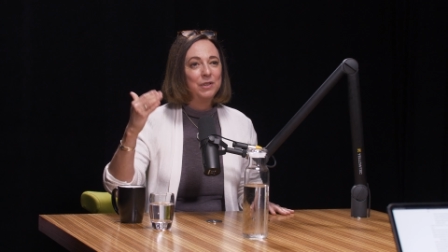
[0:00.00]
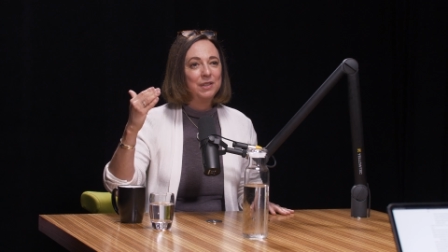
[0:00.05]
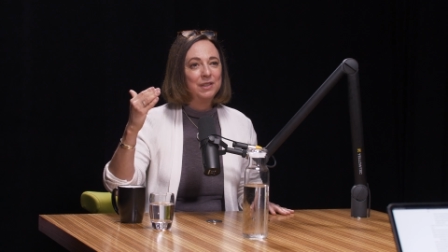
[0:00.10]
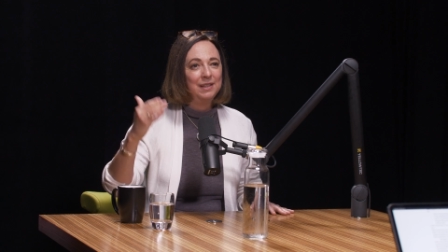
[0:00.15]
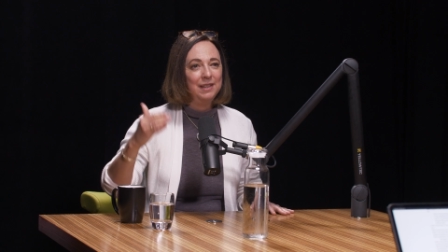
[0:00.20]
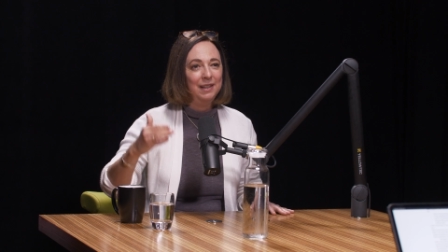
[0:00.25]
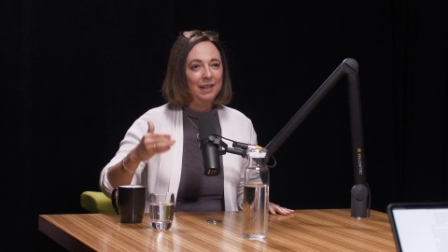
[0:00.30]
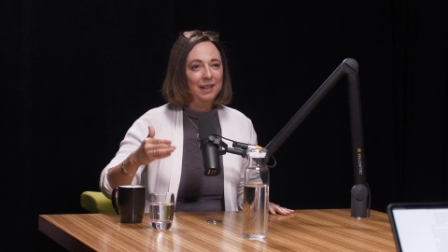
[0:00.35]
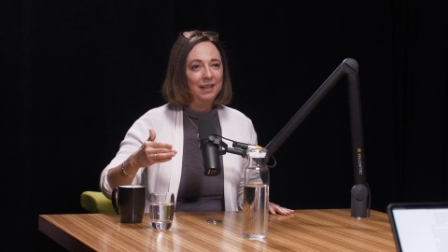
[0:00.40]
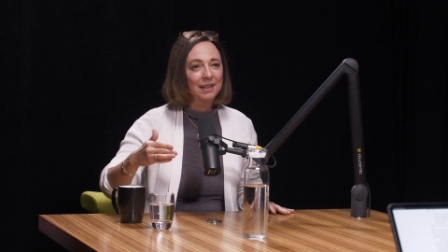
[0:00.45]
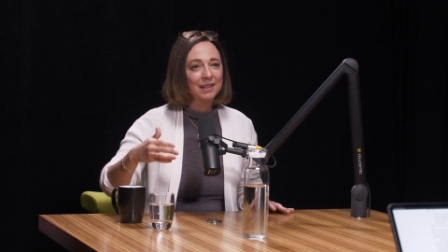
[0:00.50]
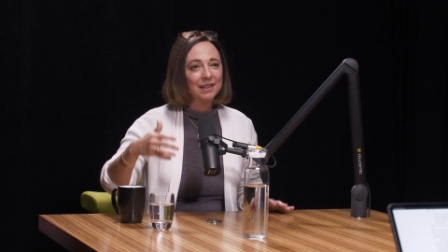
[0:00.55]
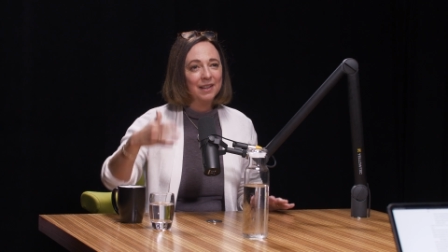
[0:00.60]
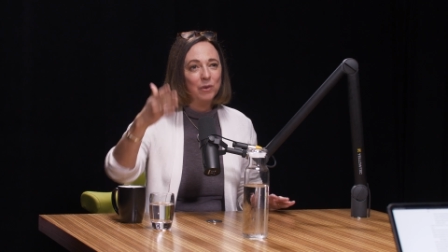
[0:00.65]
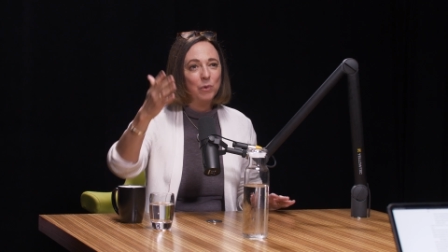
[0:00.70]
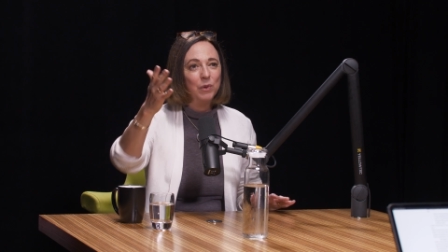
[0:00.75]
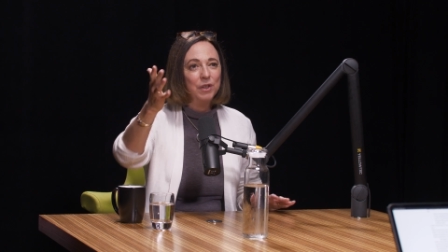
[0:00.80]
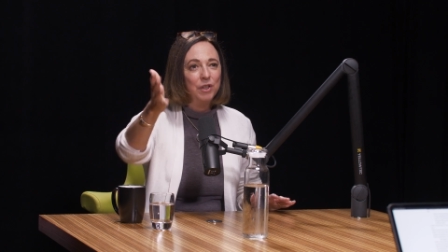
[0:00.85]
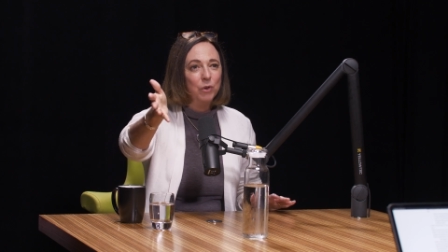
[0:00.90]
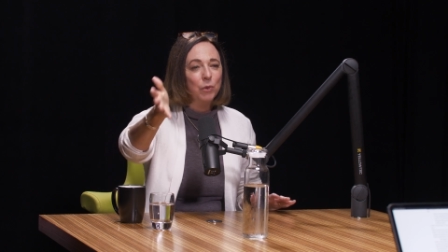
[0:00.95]
see,
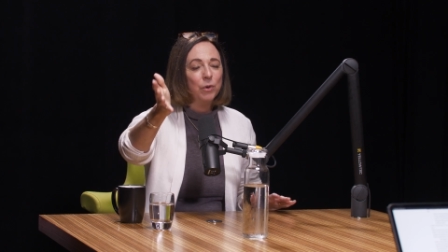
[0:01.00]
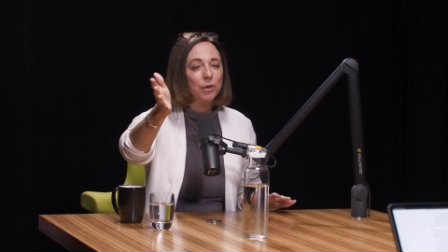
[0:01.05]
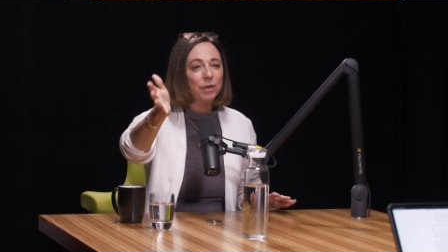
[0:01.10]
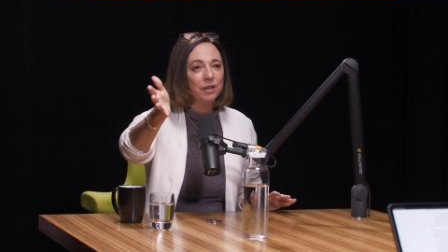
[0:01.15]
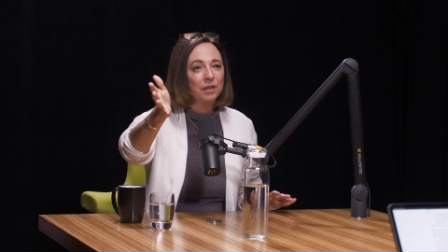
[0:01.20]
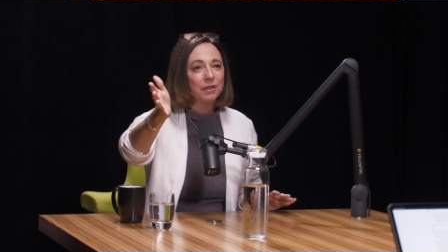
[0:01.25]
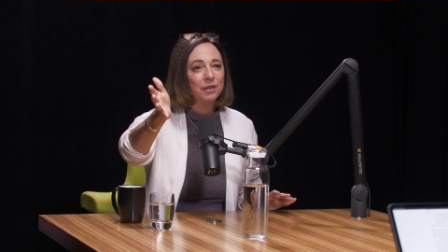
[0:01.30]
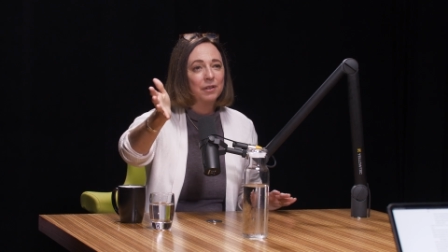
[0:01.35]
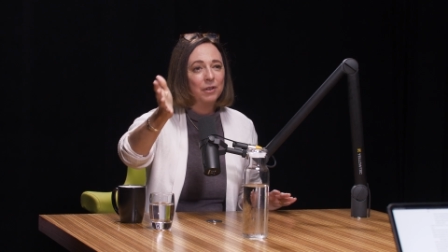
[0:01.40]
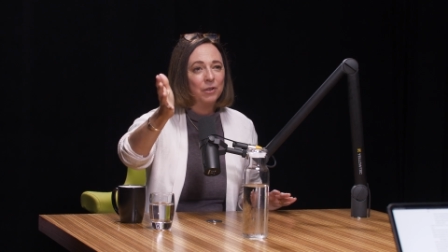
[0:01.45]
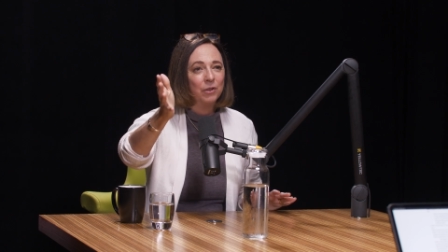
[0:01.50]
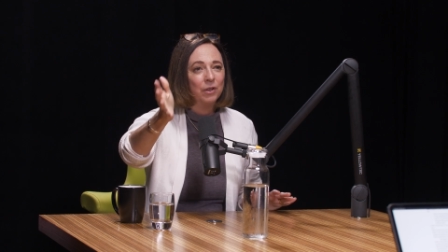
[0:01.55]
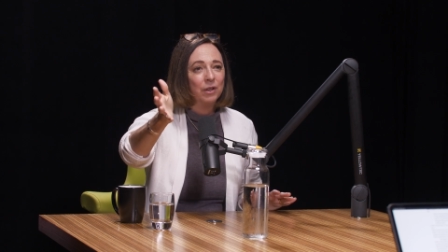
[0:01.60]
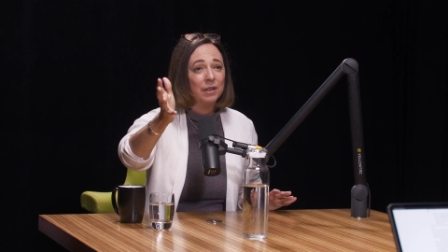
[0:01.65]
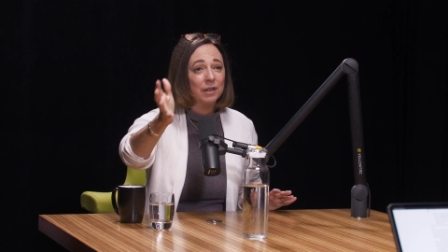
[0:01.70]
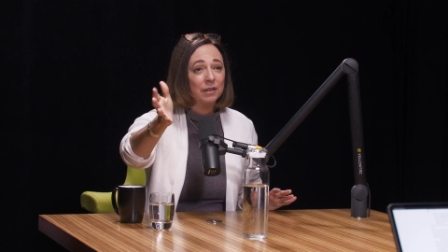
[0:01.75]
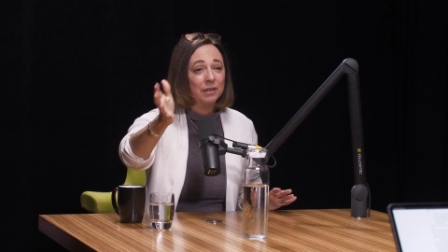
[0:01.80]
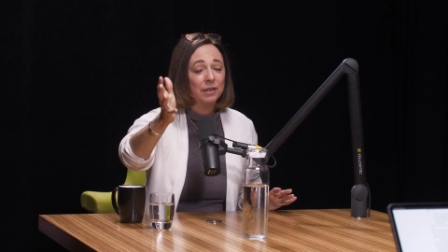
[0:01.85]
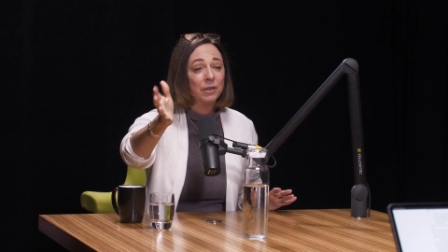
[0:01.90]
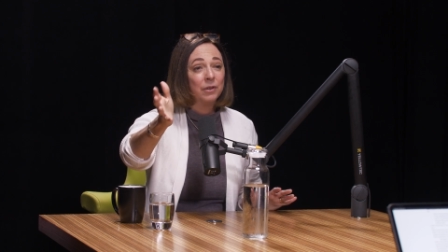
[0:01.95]
like when you were in your
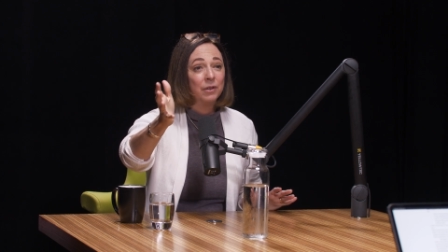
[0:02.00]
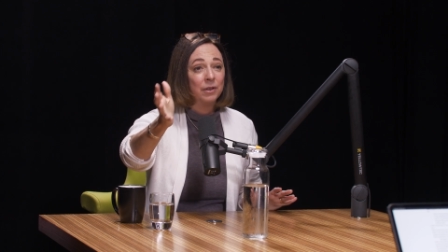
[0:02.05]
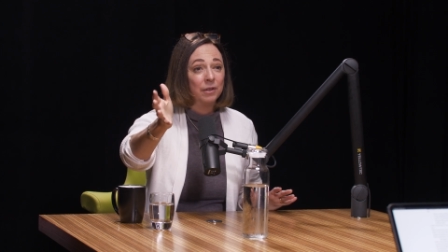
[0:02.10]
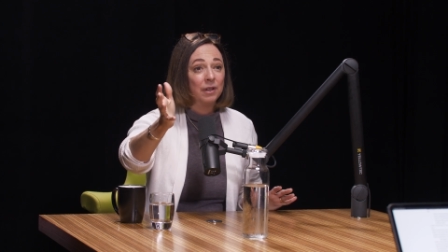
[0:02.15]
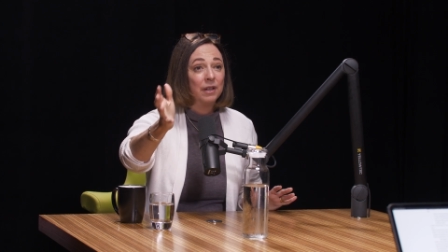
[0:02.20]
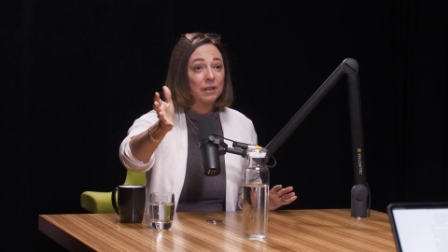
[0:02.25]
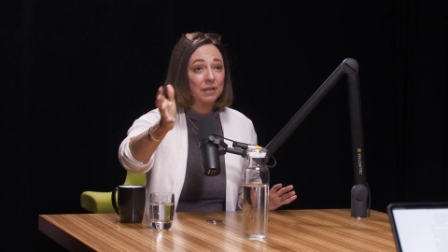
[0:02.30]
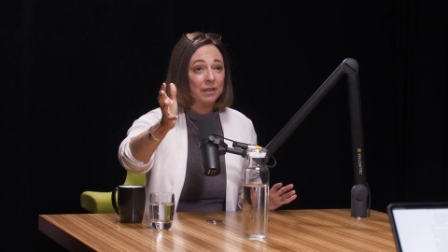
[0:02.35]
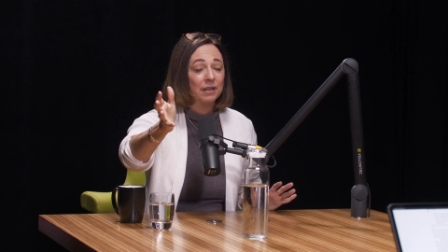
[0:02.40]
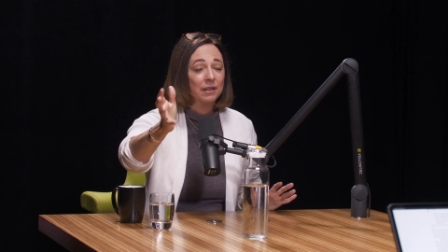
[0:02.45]
your